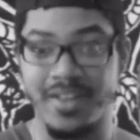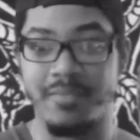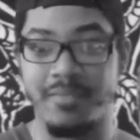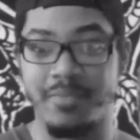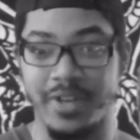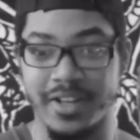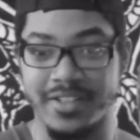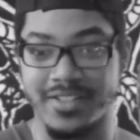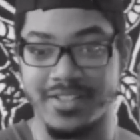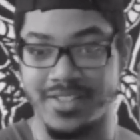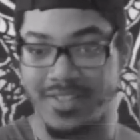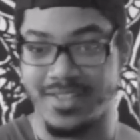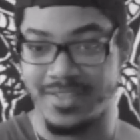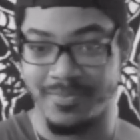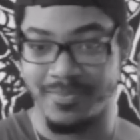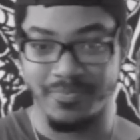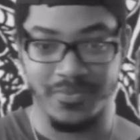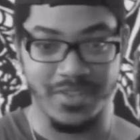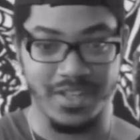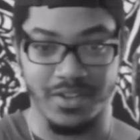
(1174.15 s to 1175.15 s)
but
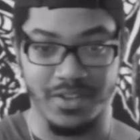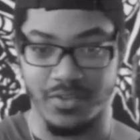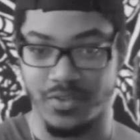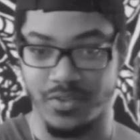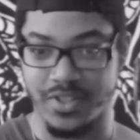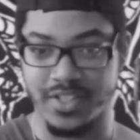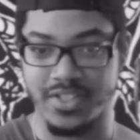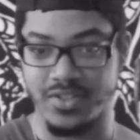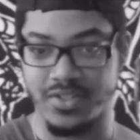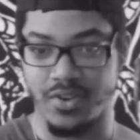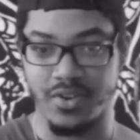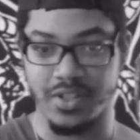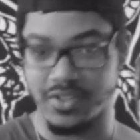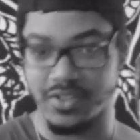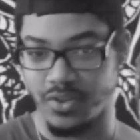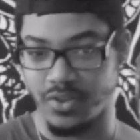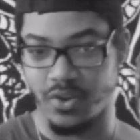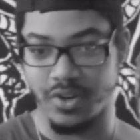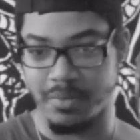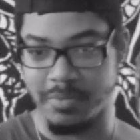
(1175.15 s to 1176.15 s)
this song
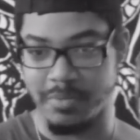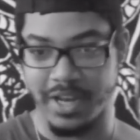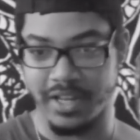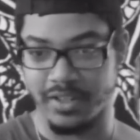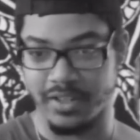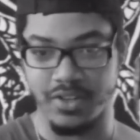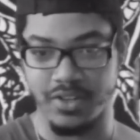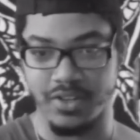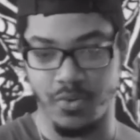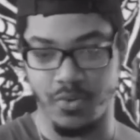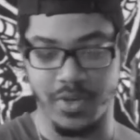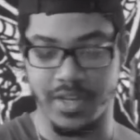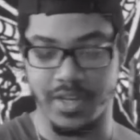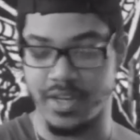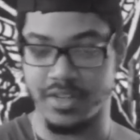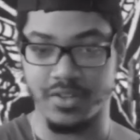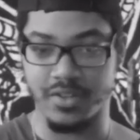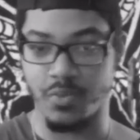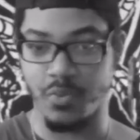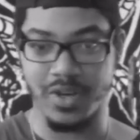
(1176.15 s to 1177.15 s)
is automatically going
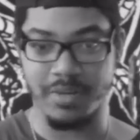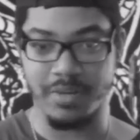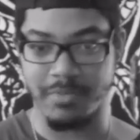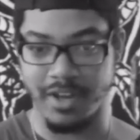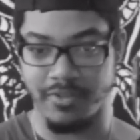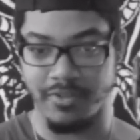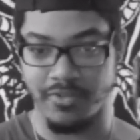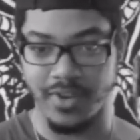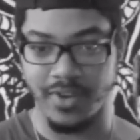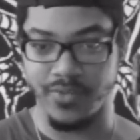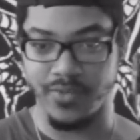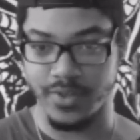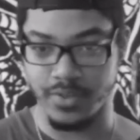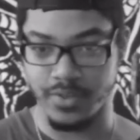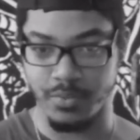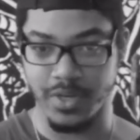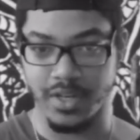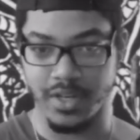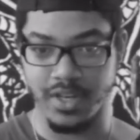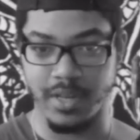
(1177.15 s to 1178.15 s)
into one of my
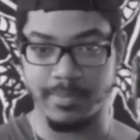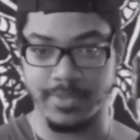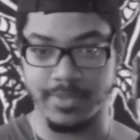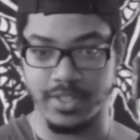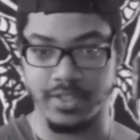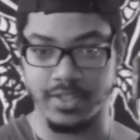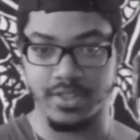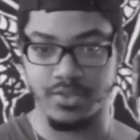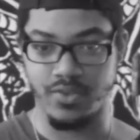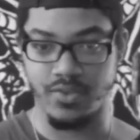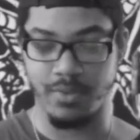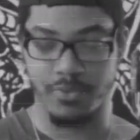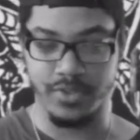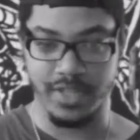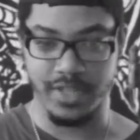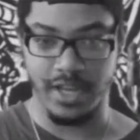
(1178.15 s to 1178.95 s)
favorites when it comes to Skribbal's